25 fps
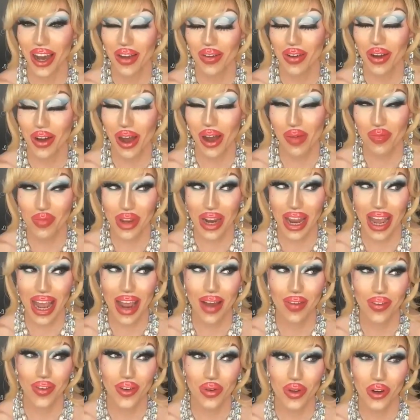I'm going to
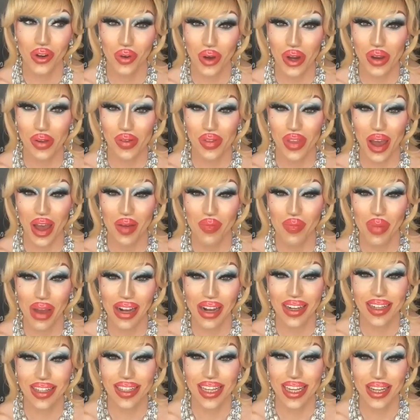have to agree with that.
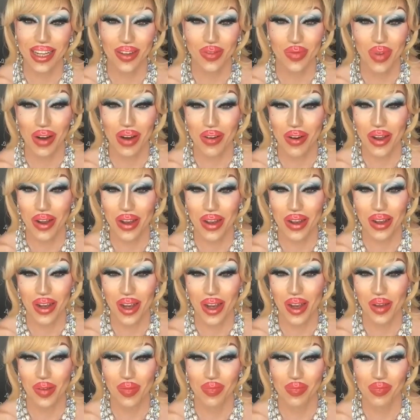Banksy can wear
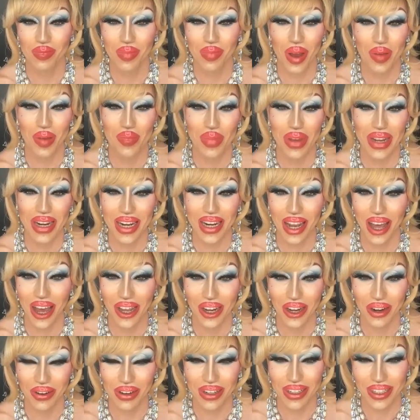a bin
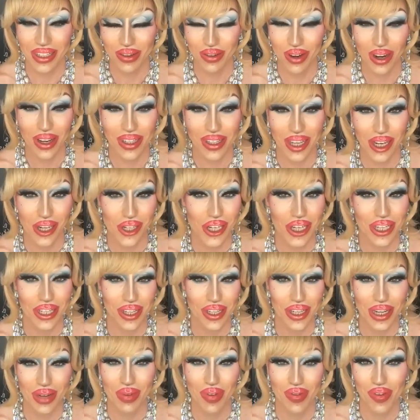liner and still looks like she's
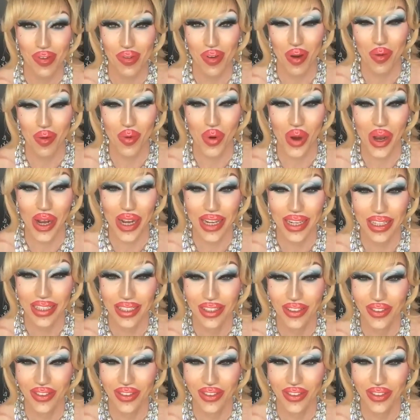just come off a runway.